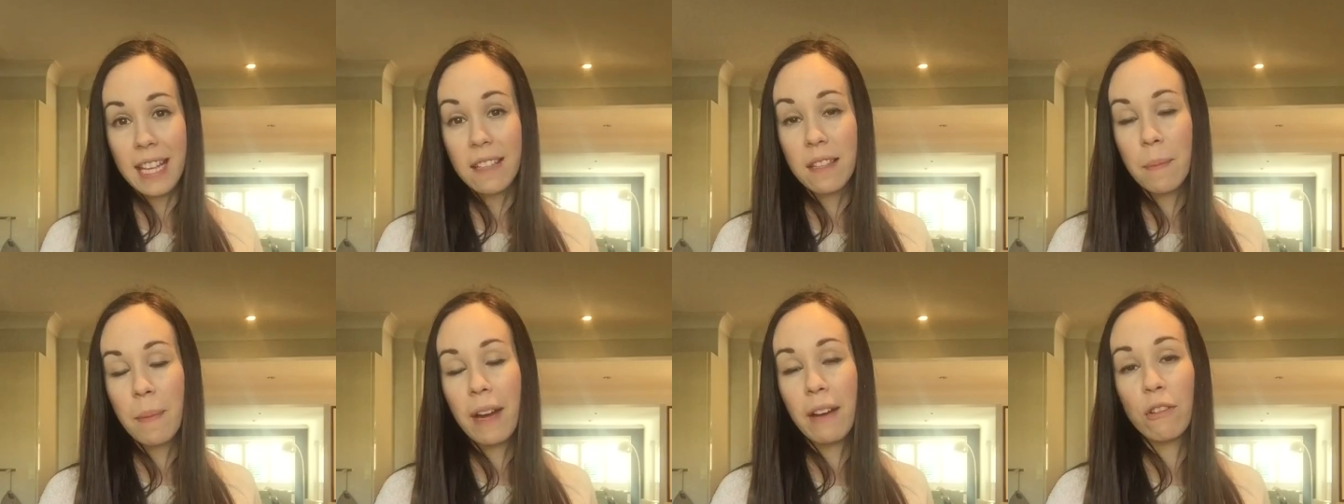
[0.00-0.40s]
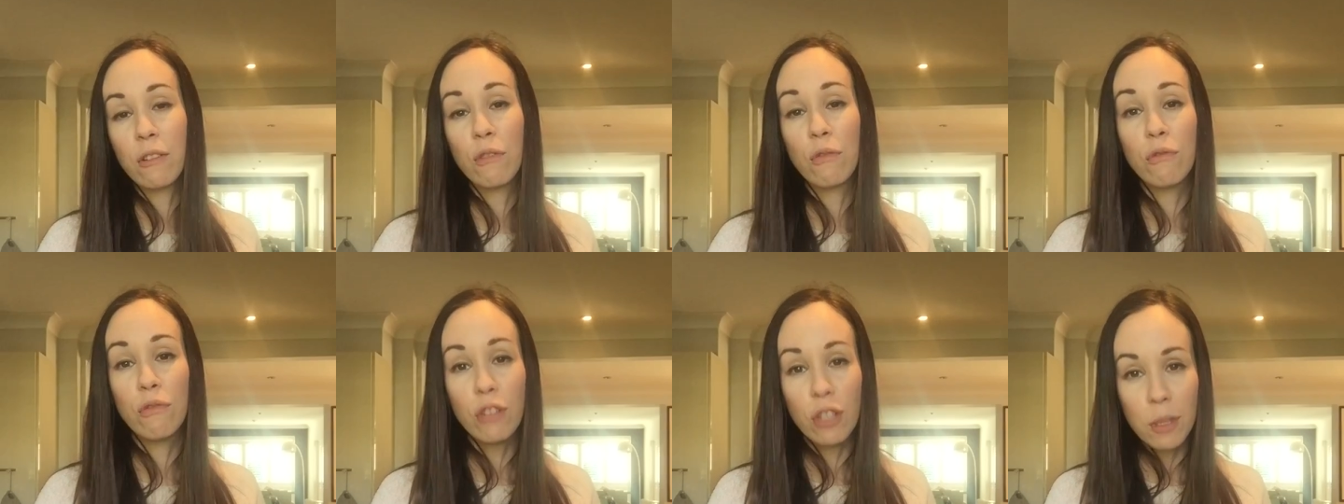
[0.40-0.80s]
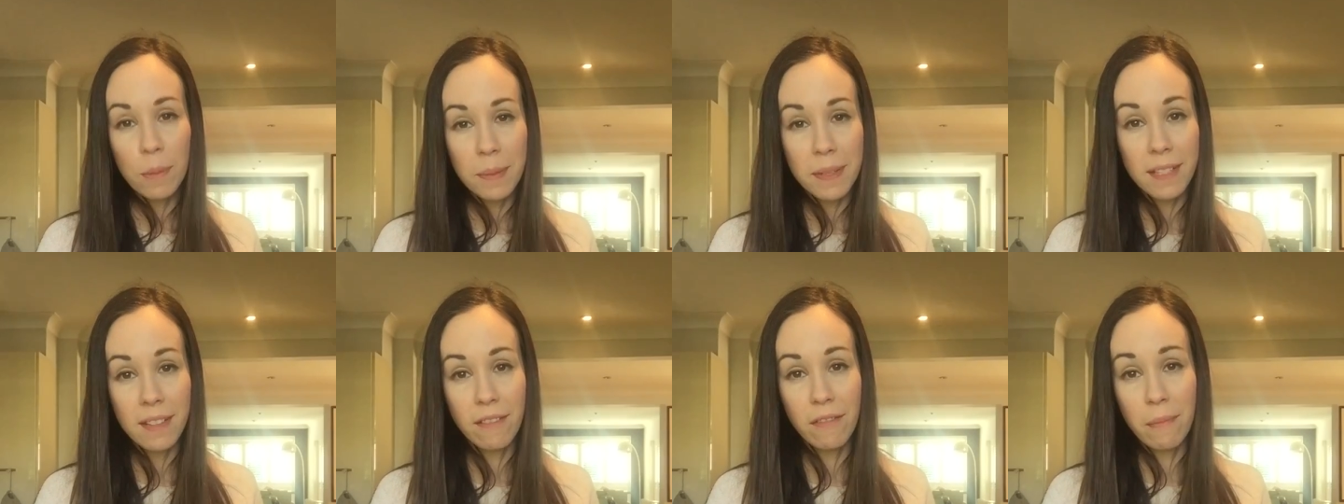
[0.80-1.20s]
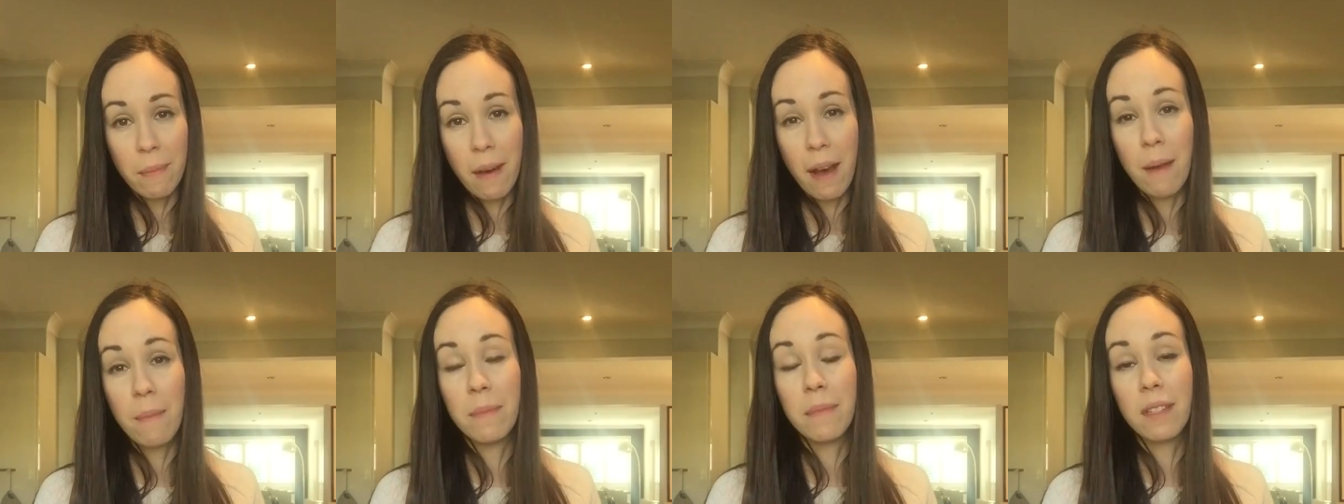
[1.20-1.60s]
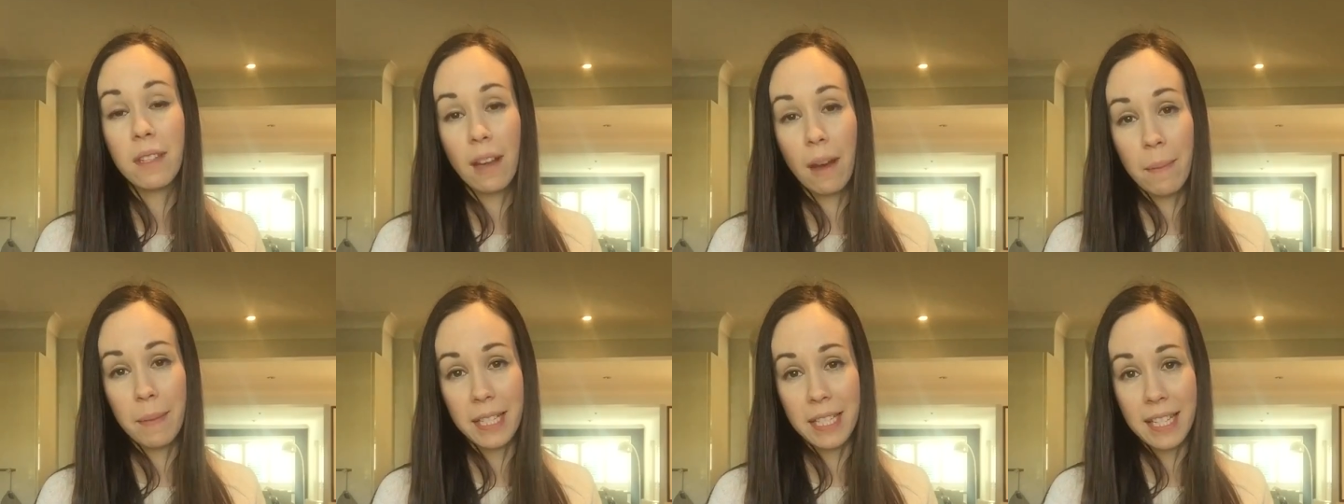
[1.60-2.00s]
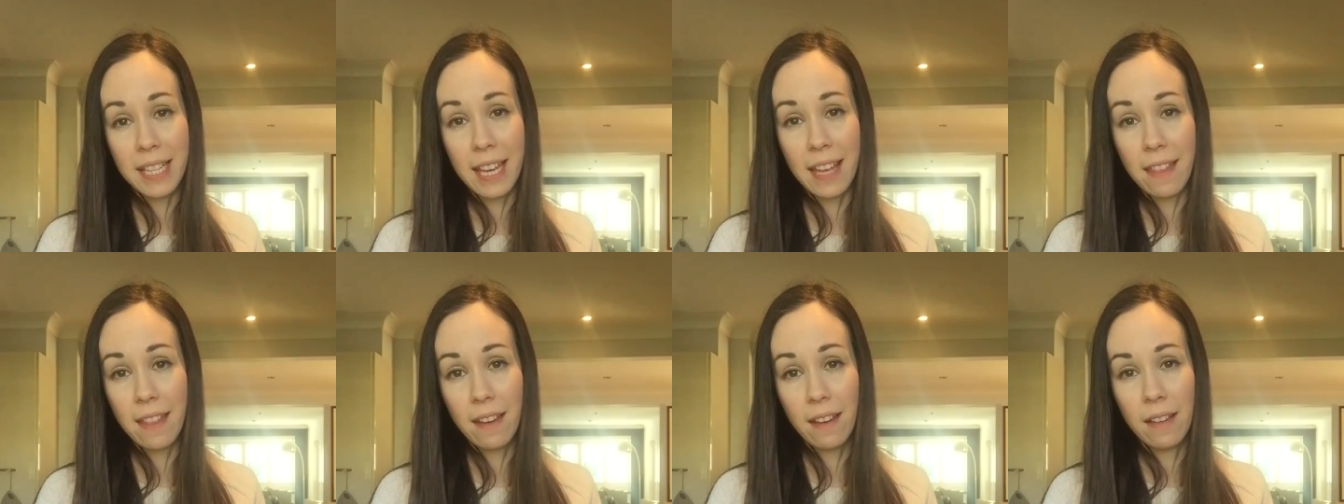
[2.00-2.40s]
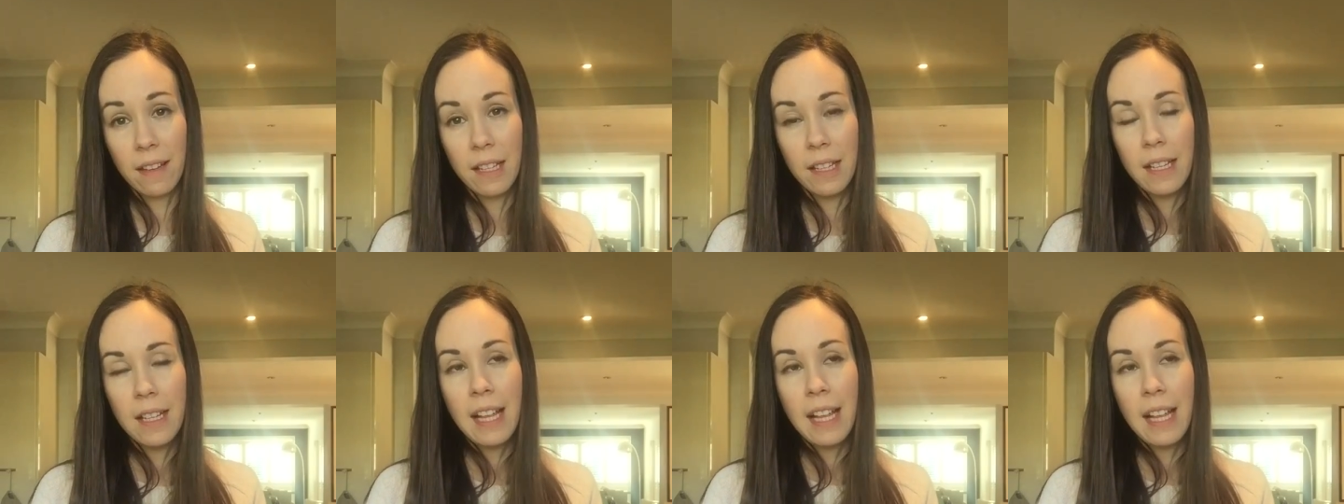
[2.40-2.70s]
It's about groups of mums coming together.